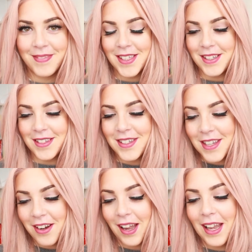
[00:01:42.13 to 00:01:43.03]

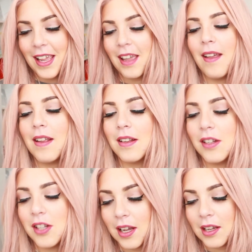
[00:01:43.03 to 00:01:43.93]
Sincerely,
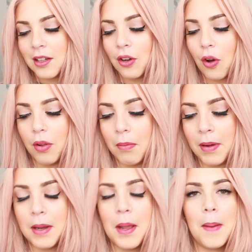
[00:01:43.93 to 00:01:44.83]
Duncan
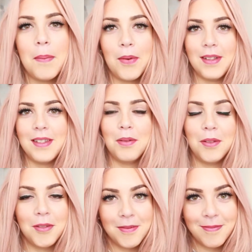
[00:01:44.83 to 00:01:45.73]
Coleman principal.